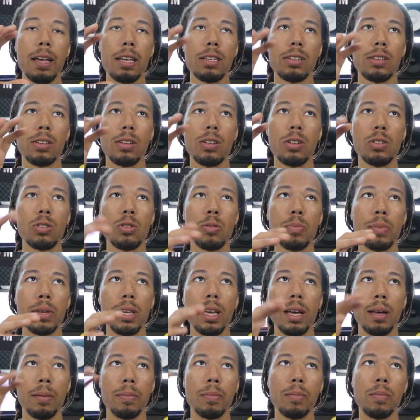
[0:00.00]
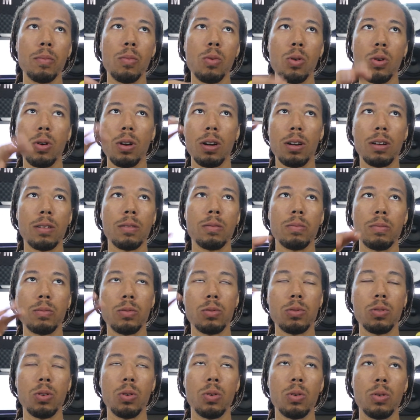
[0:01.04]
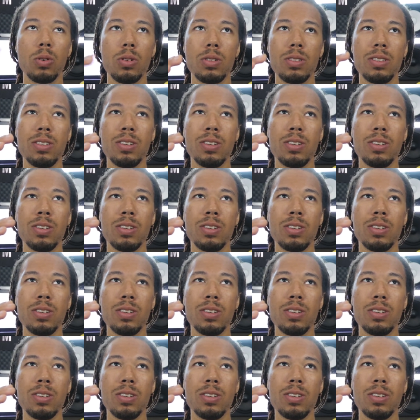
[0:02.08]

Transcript: So those will be up more towards,